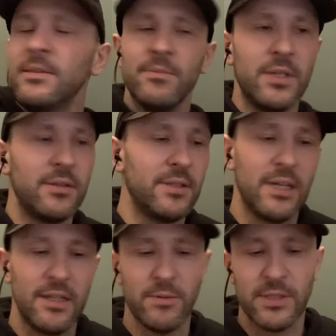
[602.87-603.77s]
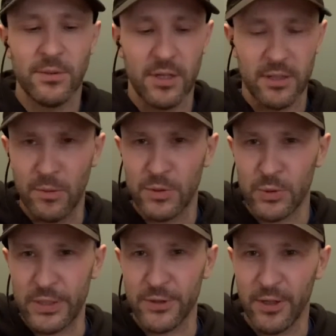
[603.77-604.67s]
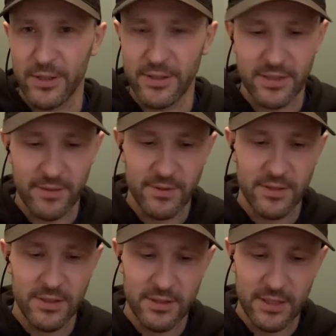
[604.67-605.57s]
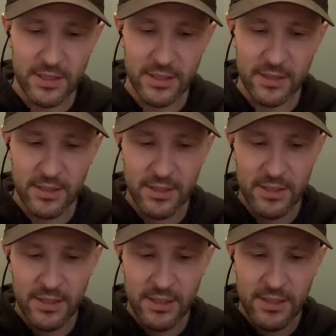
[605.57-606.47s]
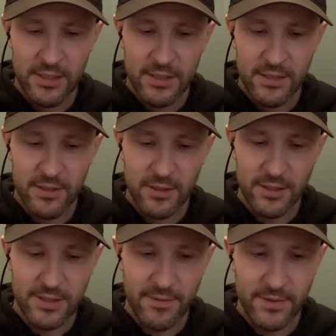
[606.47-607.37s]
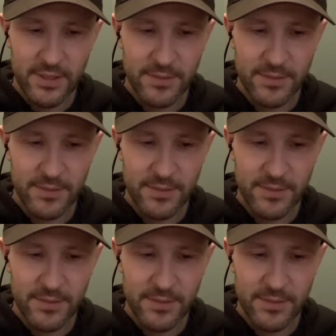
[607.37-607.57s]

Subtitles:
but they were still kind of going quite strong in the early 70s.